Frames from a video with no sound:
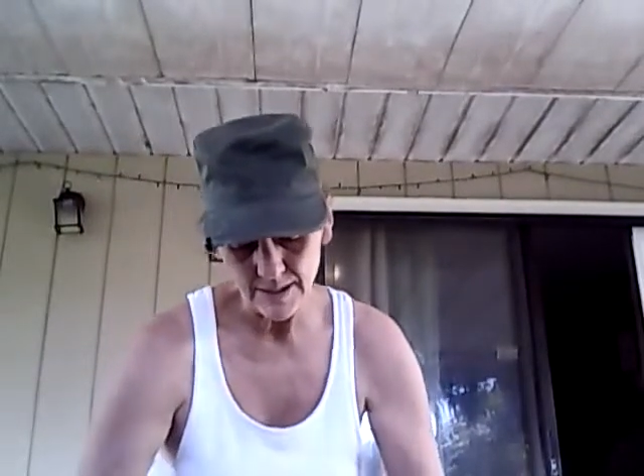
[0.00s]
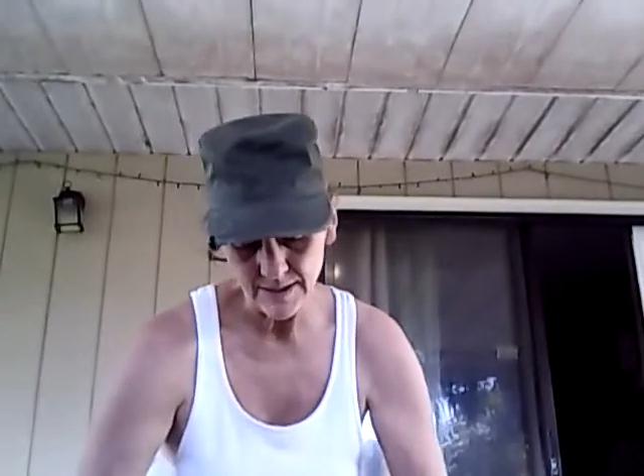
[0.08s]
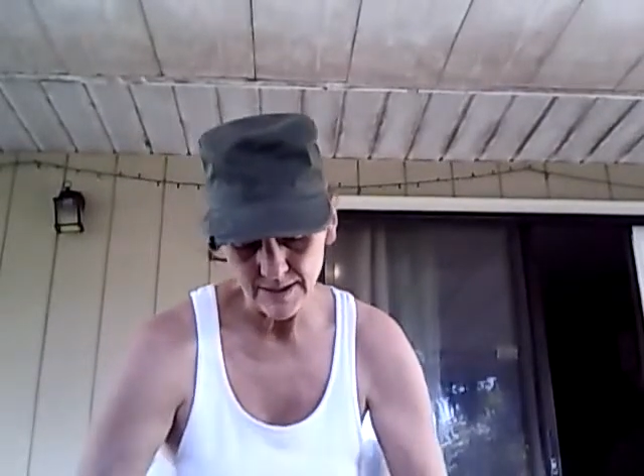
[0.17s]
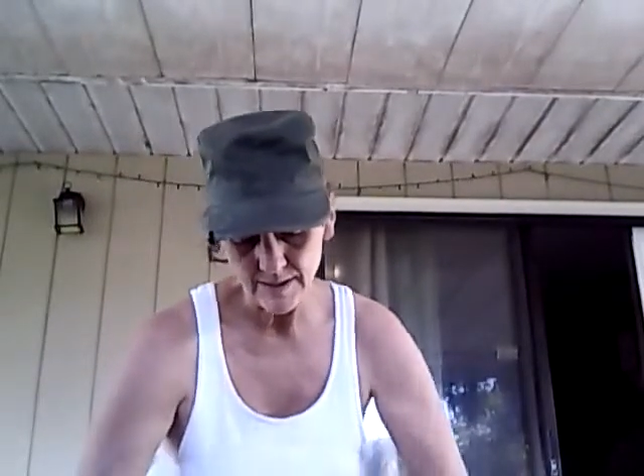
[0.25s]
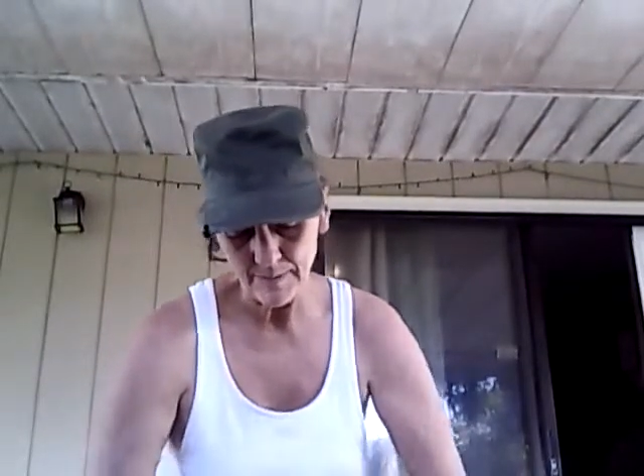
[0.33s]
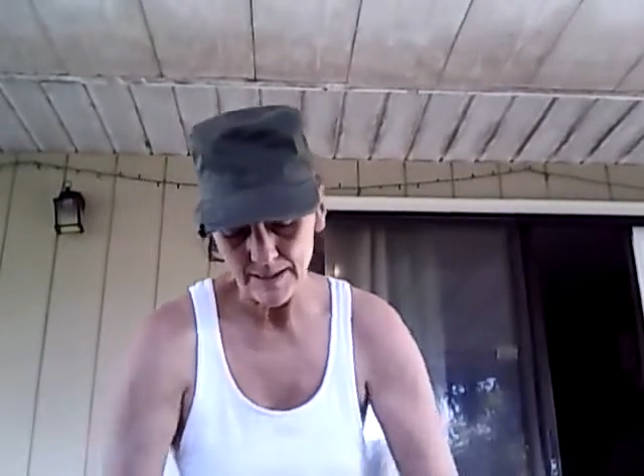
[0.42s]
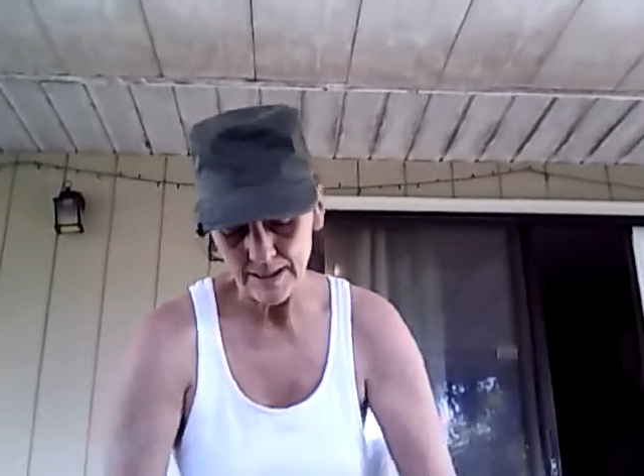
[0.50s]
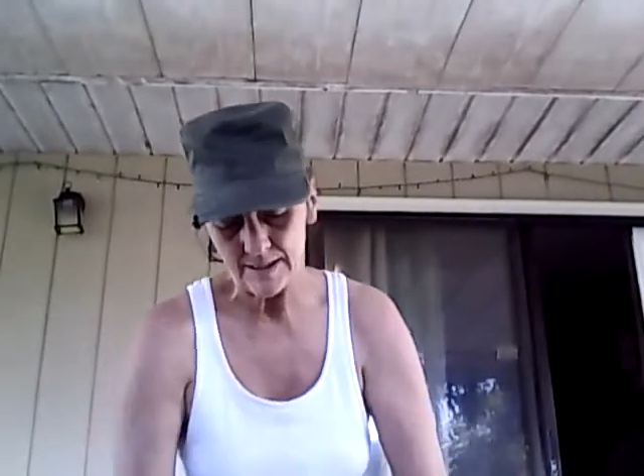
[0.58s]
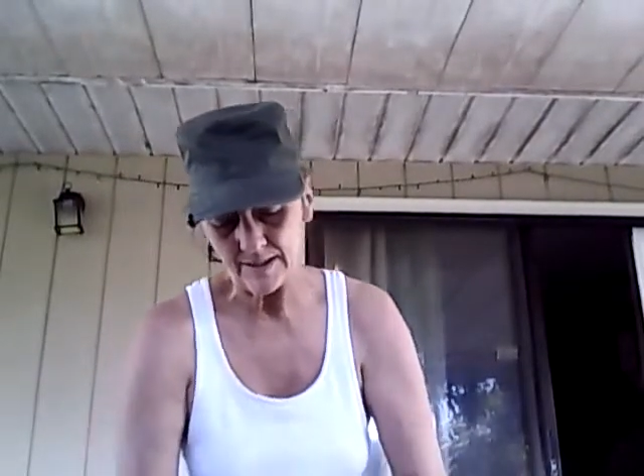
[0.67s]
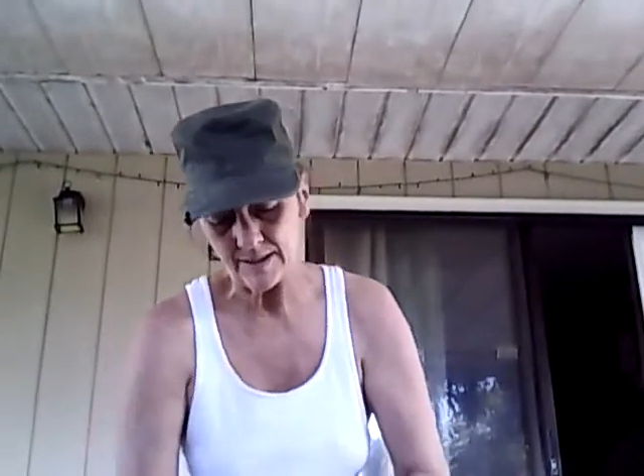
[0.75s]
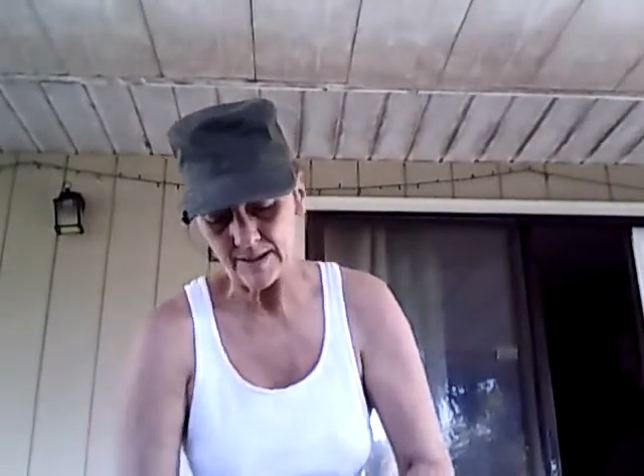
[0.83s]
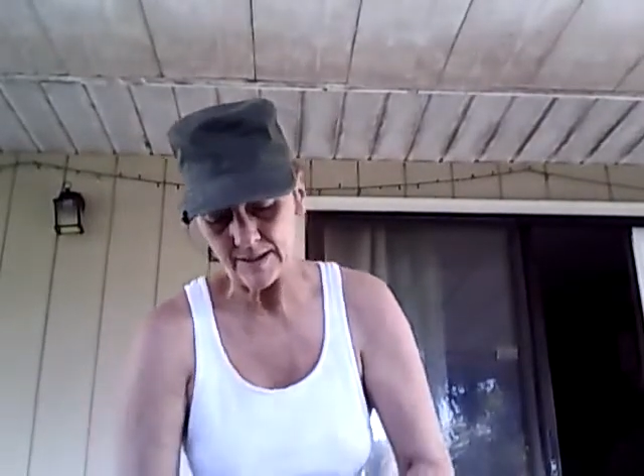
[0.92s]
way through the
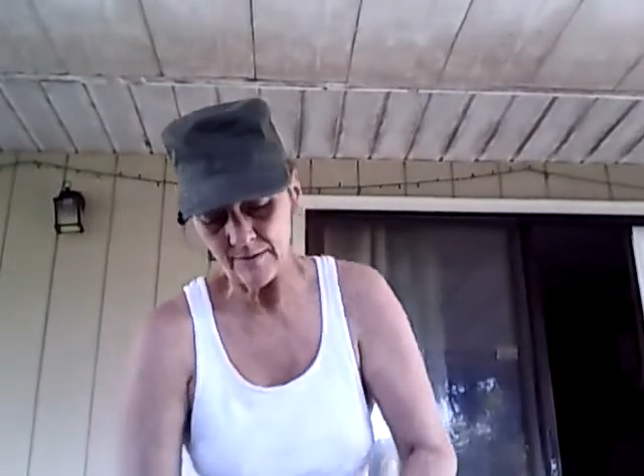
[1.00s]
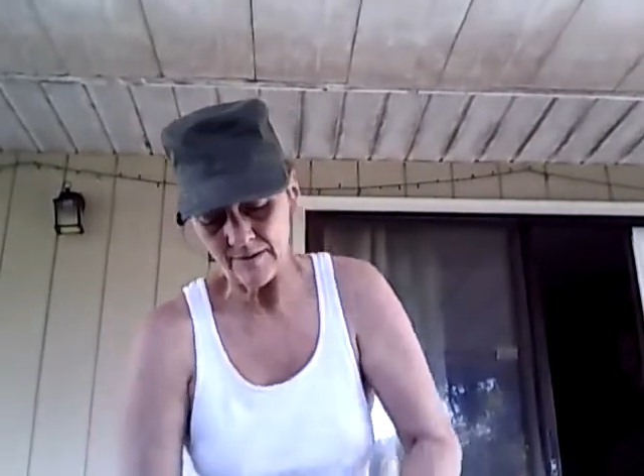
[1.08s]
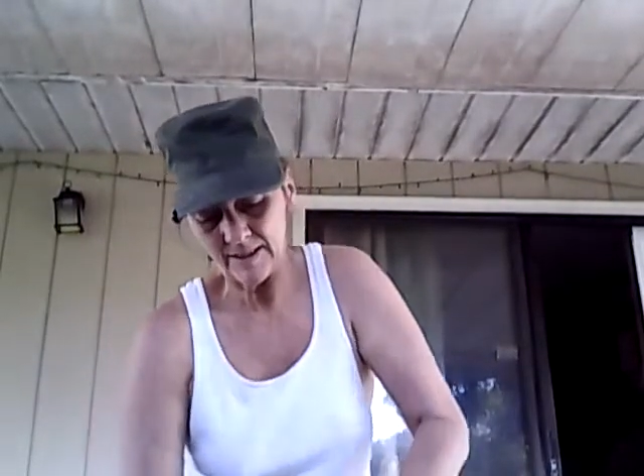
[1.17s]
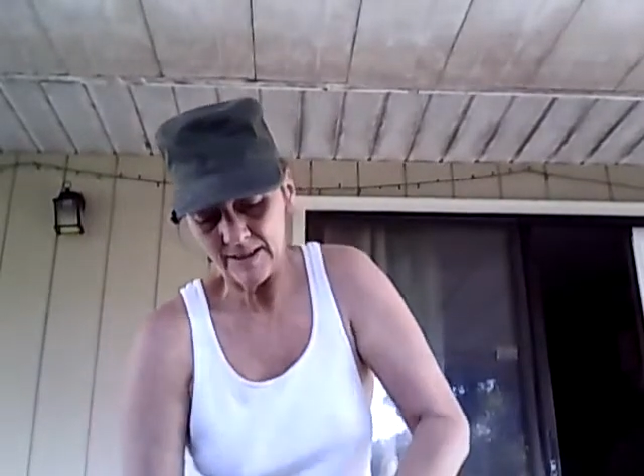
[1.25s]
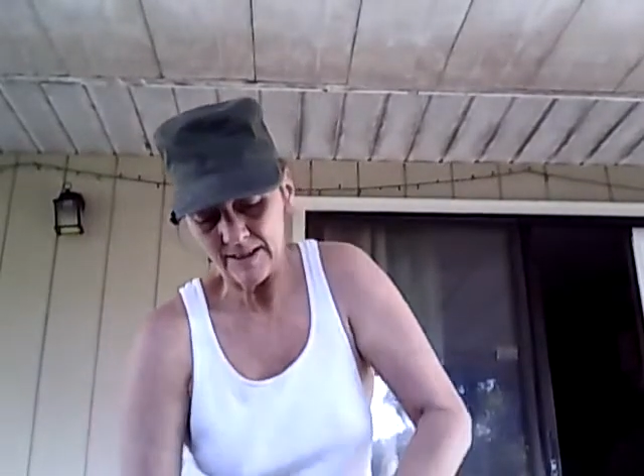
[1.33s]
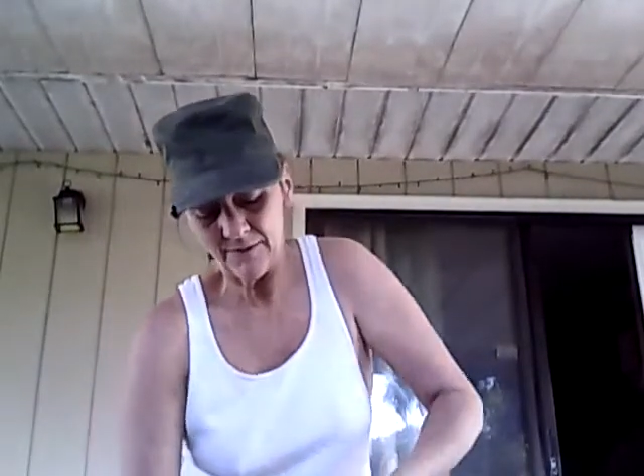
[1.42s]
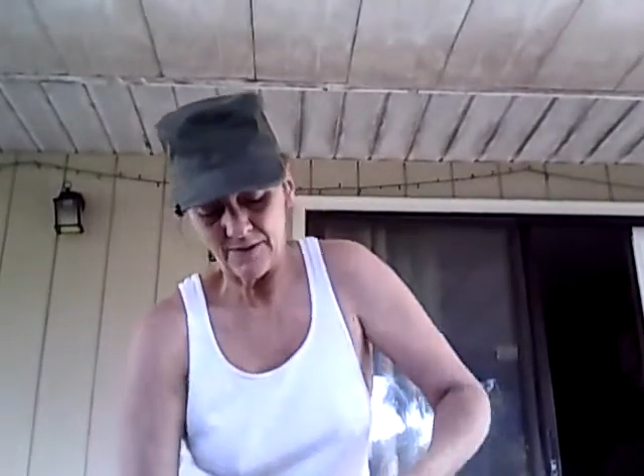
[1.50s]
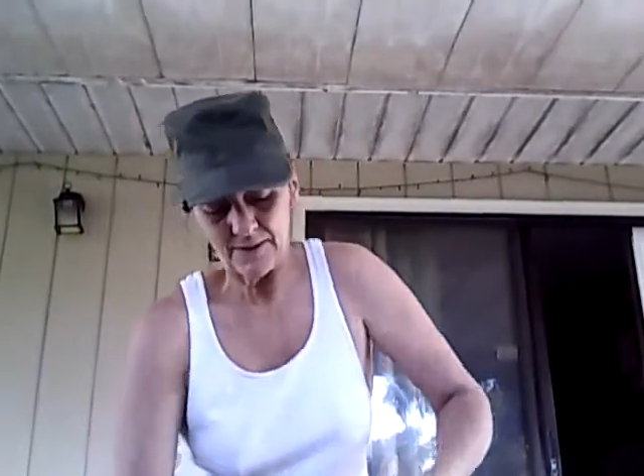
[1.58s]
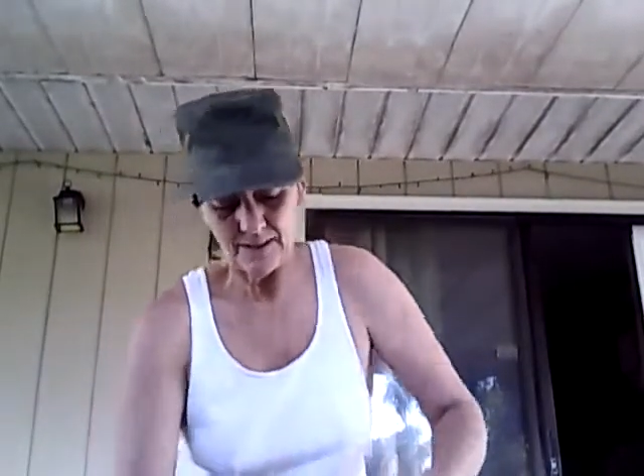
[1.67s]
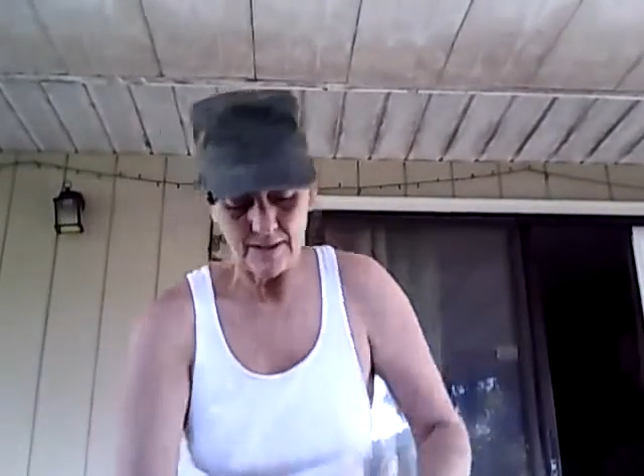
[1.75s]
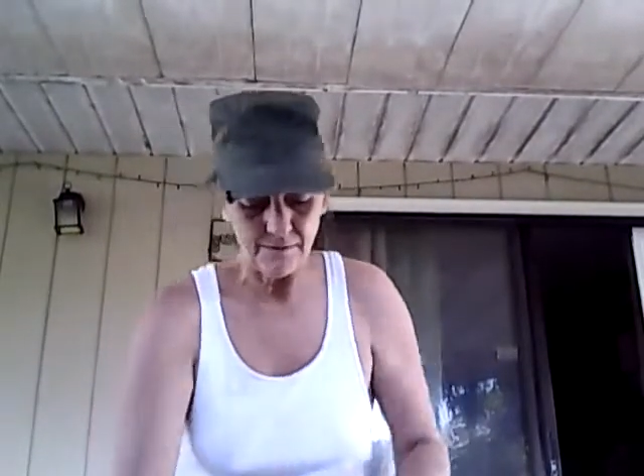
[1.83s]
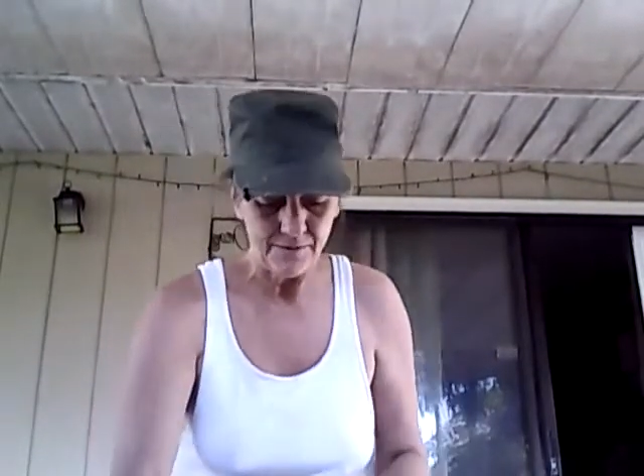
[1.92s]
bird. You don't want to leave
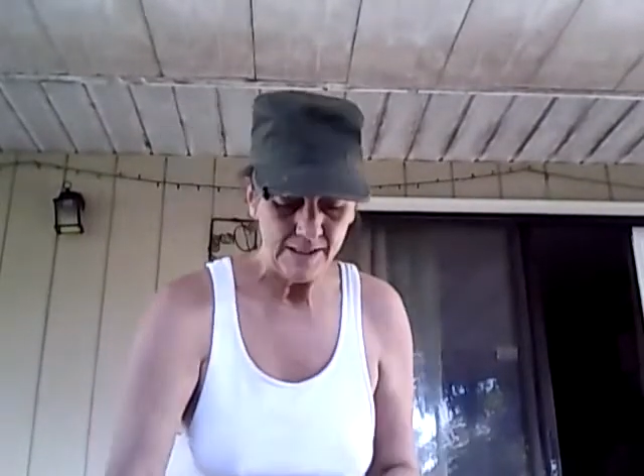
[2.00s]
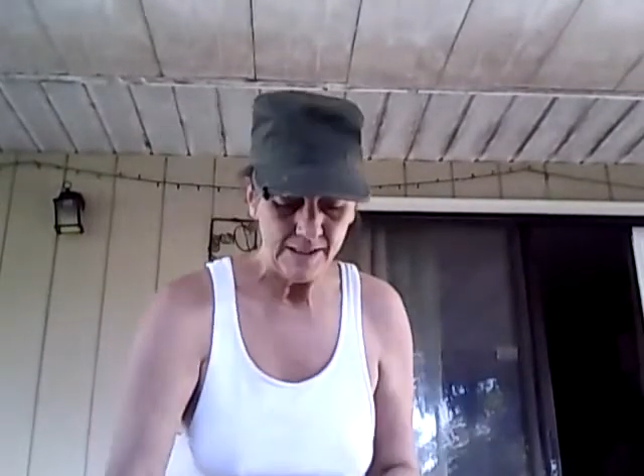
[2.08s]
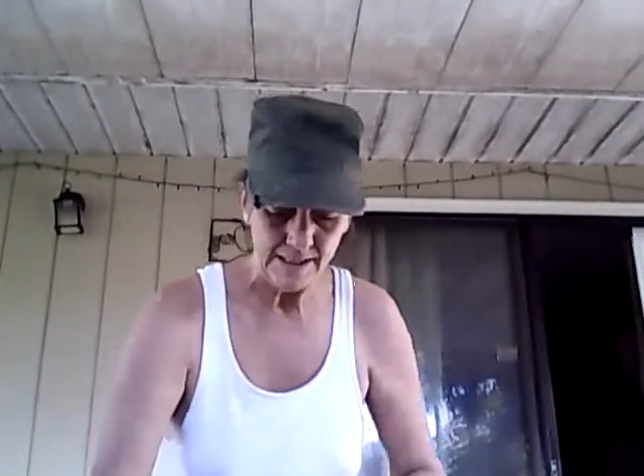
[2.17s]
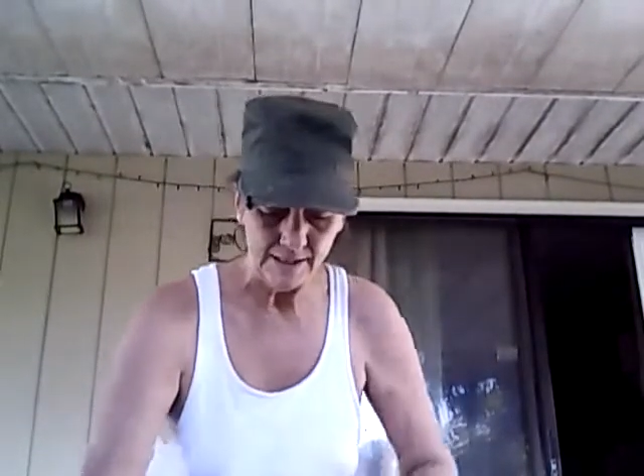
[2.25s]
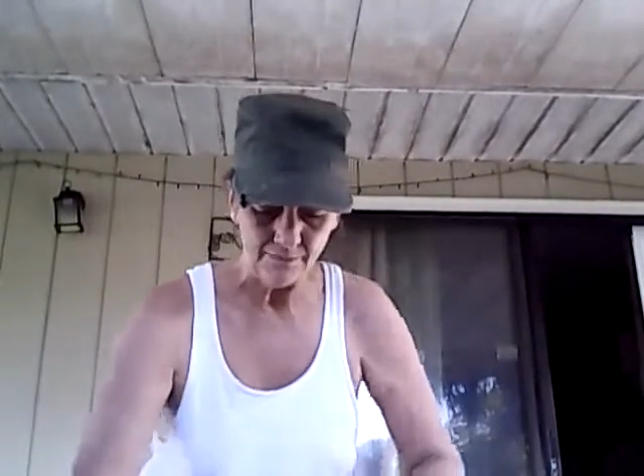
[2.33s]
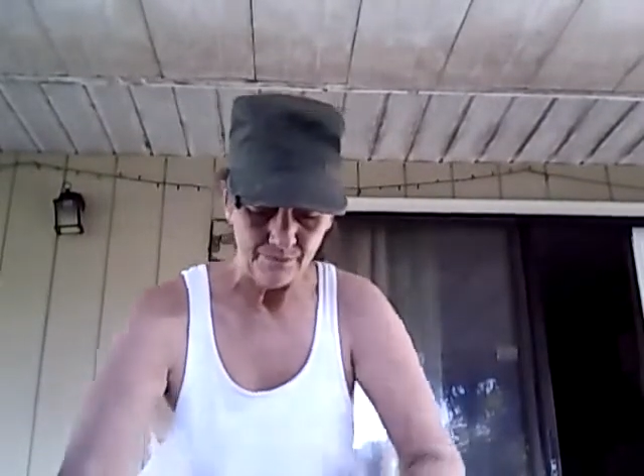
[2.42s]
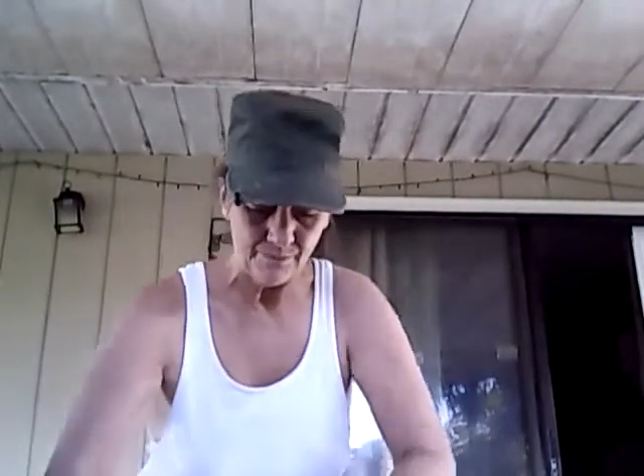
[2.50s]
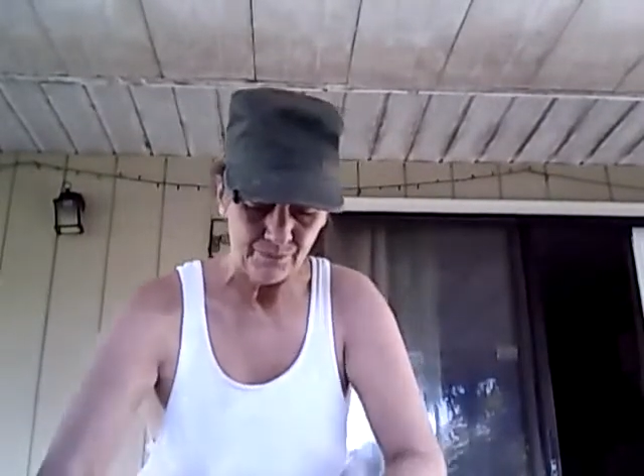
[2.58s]
stuff in there.